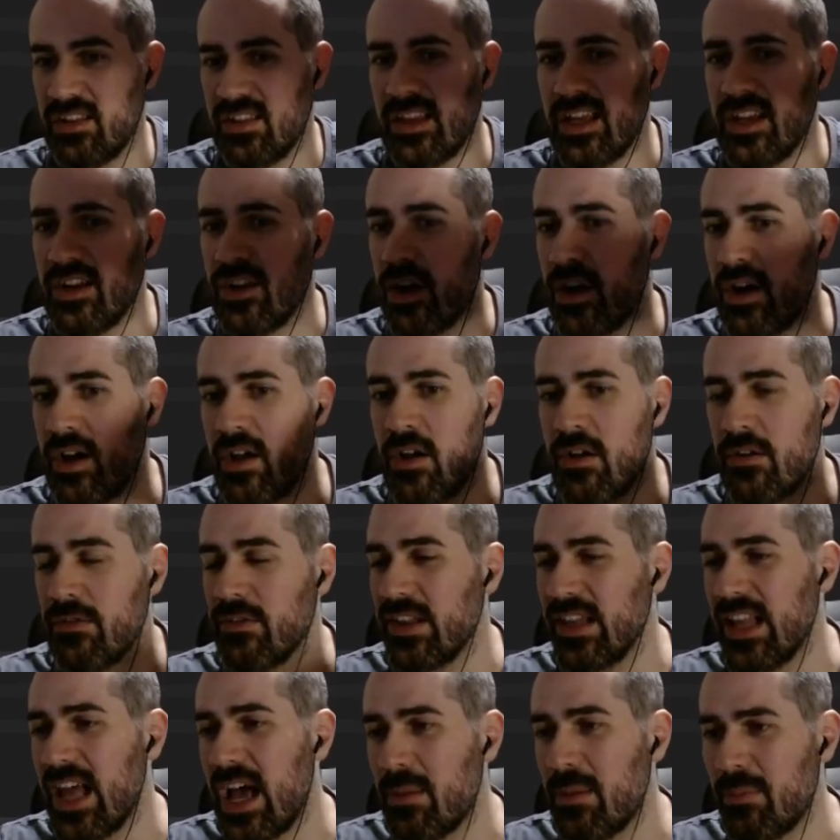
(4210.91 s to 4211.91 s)
they're not
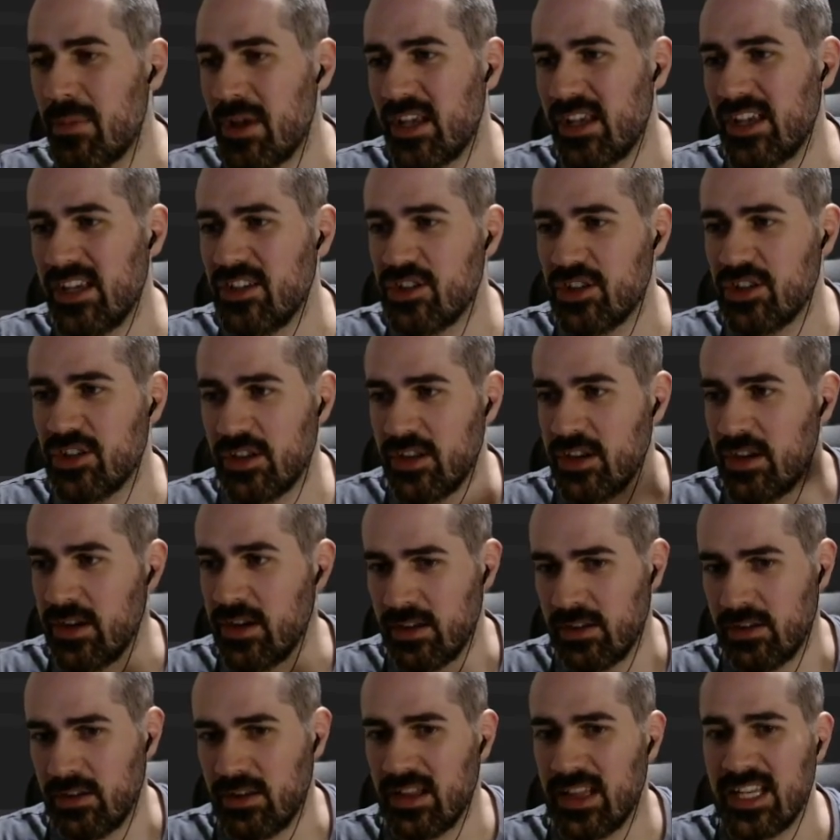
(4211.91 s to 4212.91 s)
overlapping each other
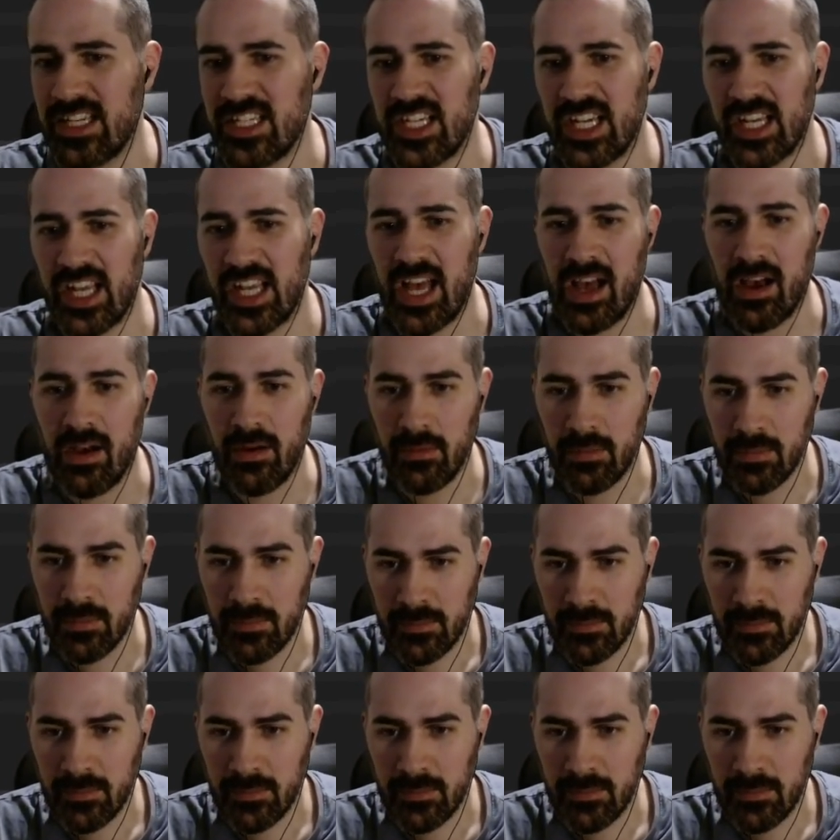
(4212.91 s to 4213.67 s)
and glitching out.